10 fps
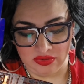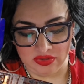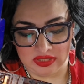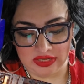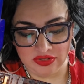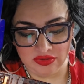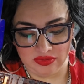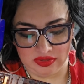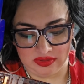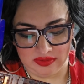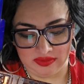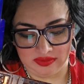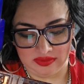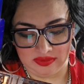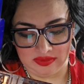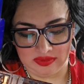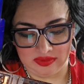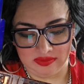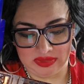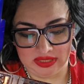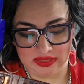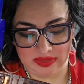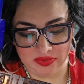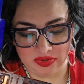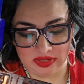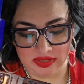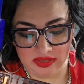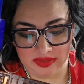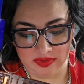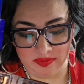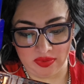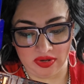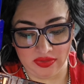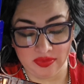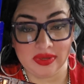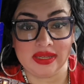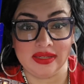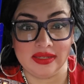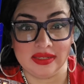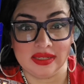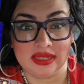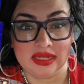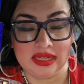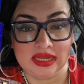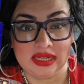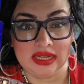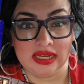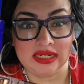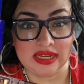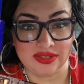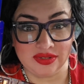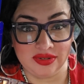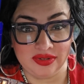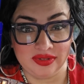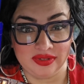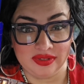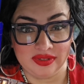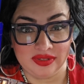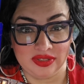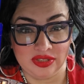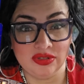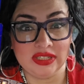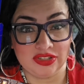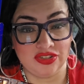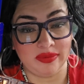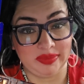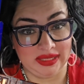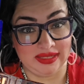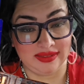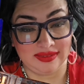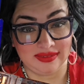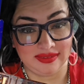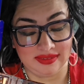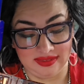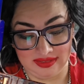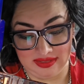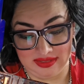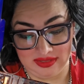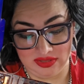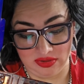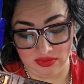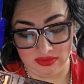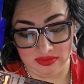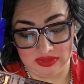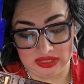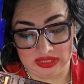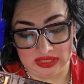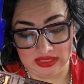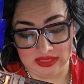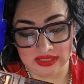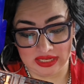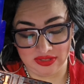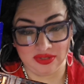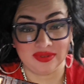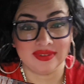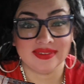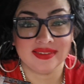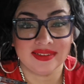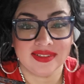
So stay tuned, because I'm going to deliver part 3. And Esther, you did jump in. So stay tuned.